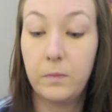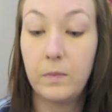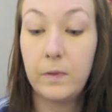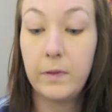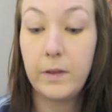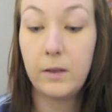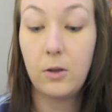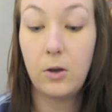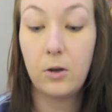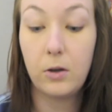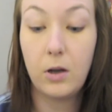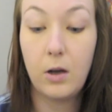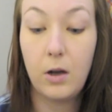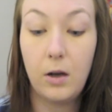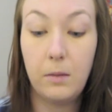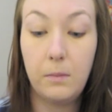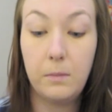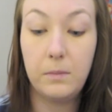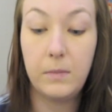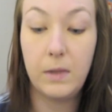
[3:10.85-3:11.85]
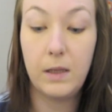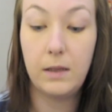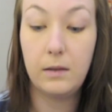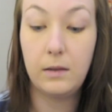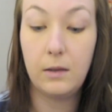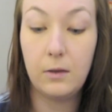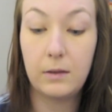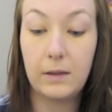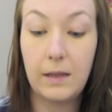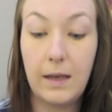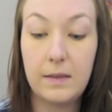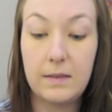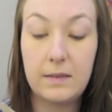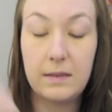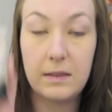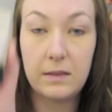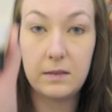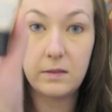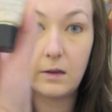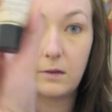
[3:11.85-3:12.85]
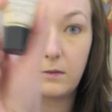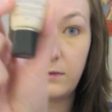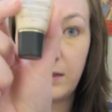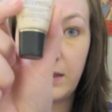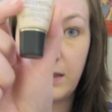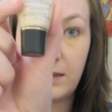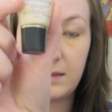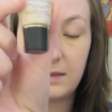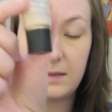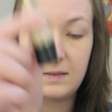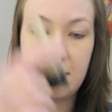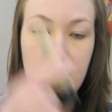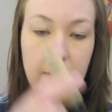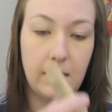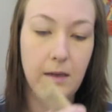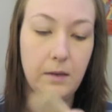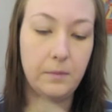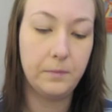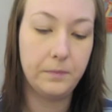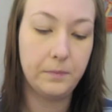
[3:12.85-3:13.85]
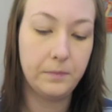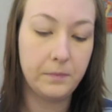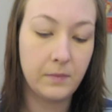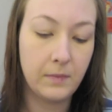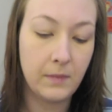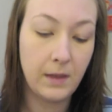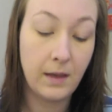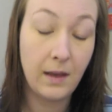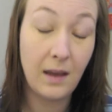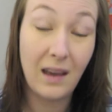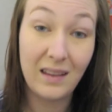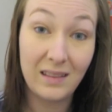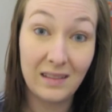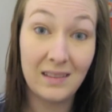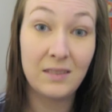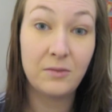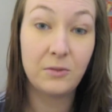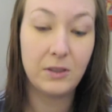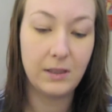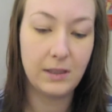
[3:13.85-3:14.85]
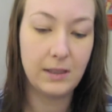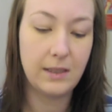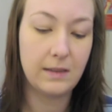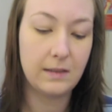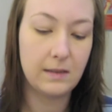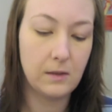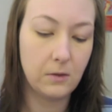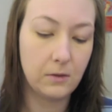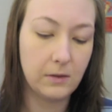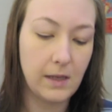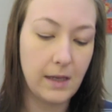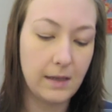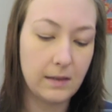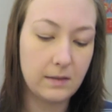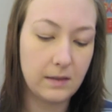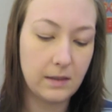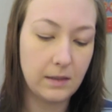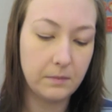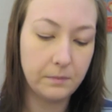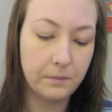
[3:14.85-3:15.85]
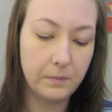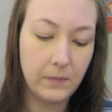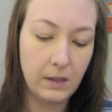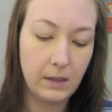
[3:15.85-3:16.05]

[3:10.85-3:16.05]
the Lancome Long Lasting Softening Concealer, and this really is long lasting.